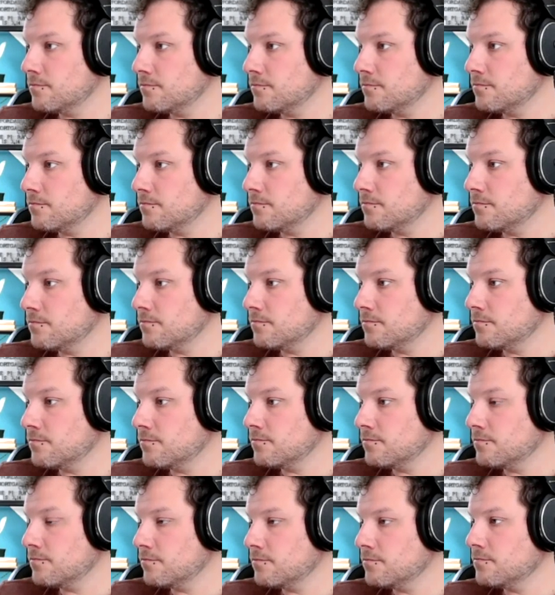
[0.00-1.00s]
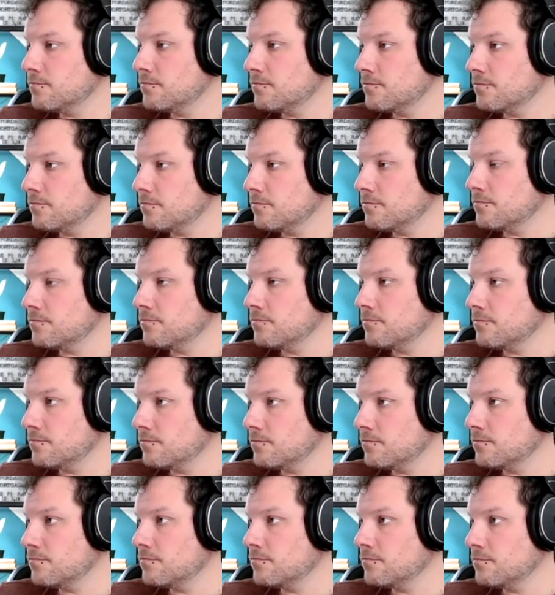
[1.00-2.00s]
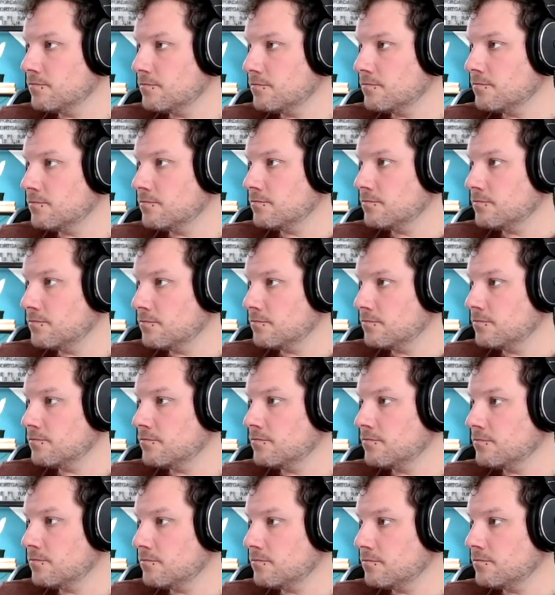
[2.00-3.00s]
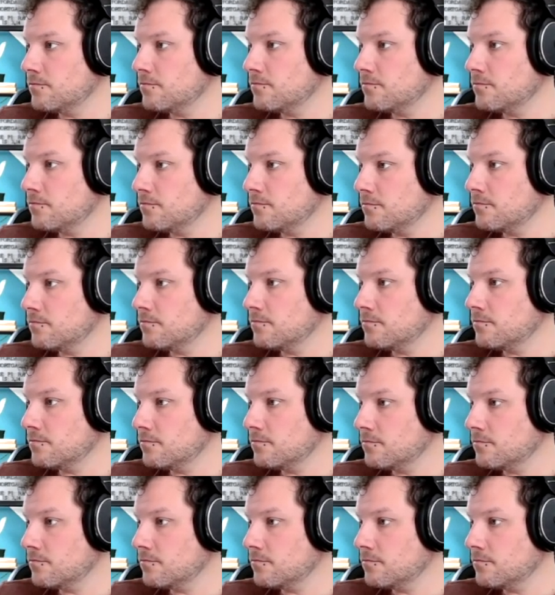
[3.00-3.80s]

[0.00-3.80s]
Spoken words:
This person isn't speaking.